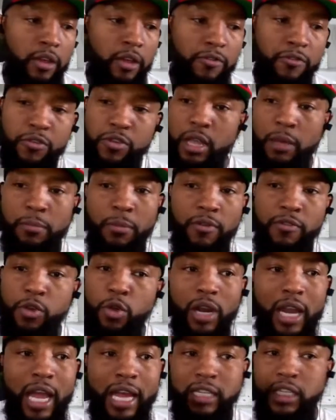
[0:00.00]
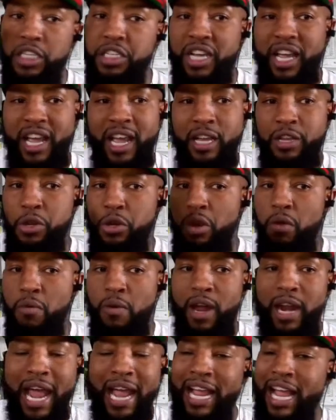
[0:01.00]
If some of you are like, Deshaun, you
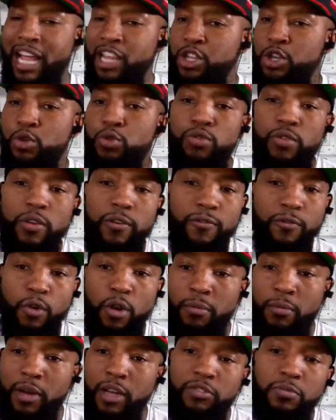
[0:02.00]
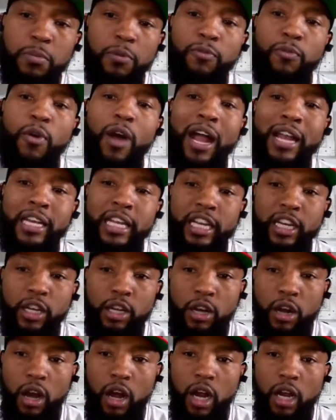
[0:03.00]
know what? I got 2, 3, 4 months before I need
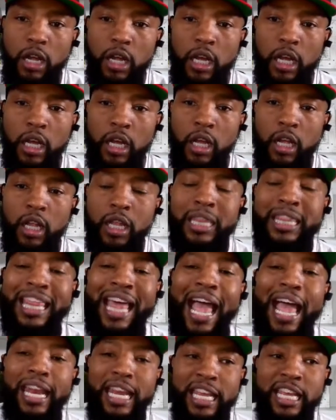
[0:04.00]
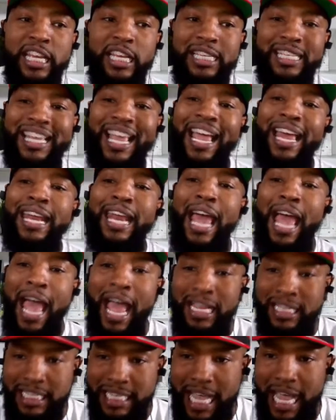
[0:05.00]
a car. That is an
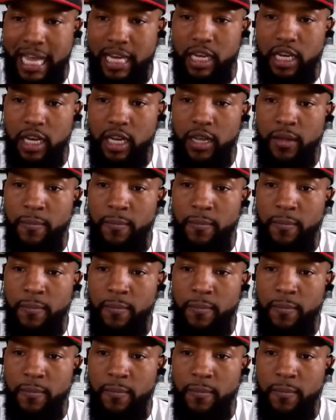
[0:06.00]
asset.